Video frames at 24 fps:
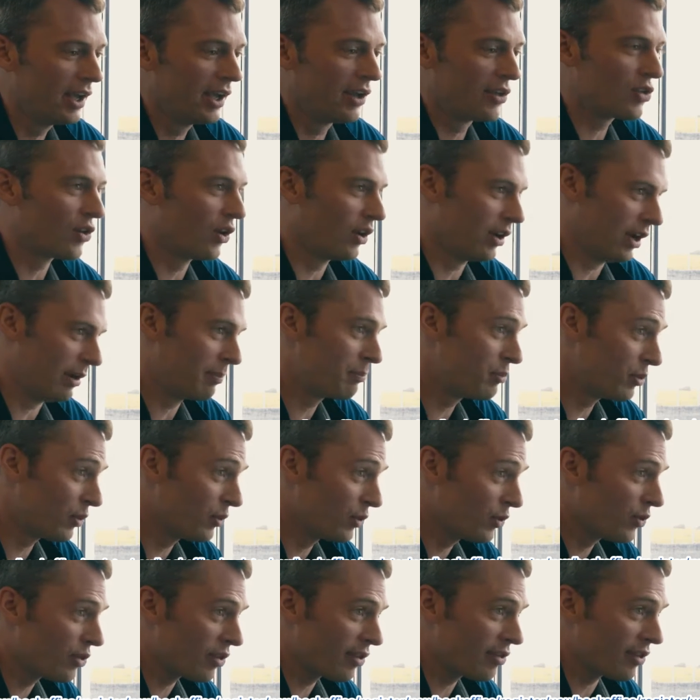So it
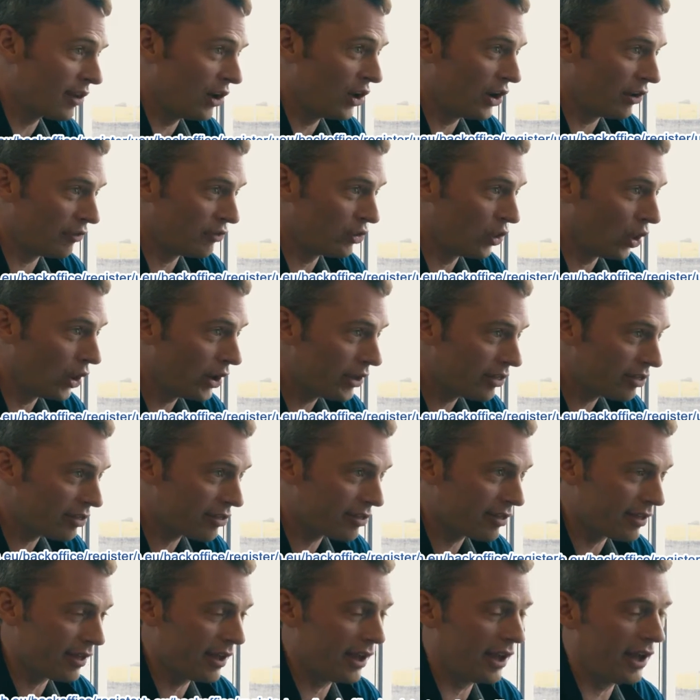produces a lot of
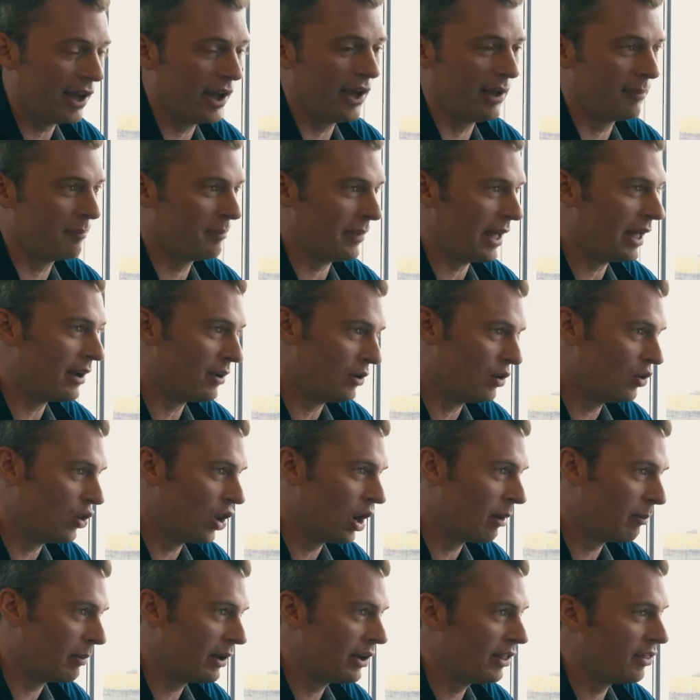noise, and
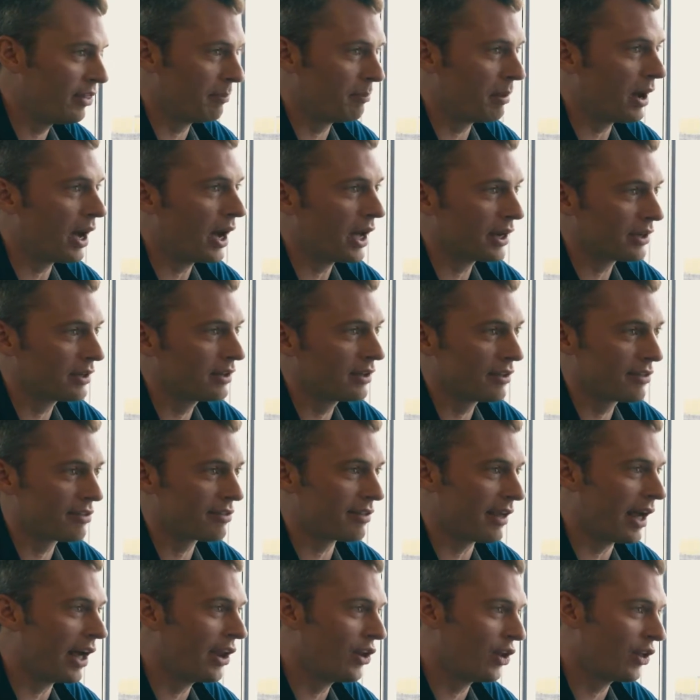normally the
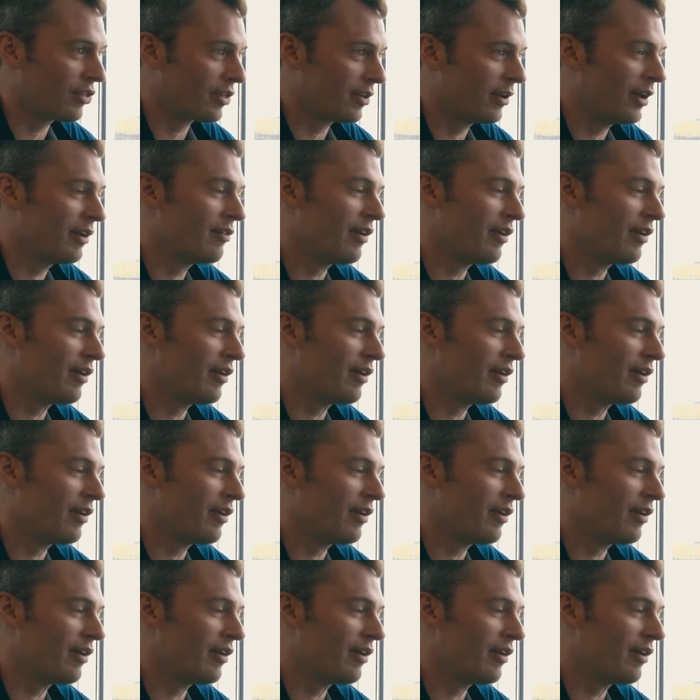partners are not,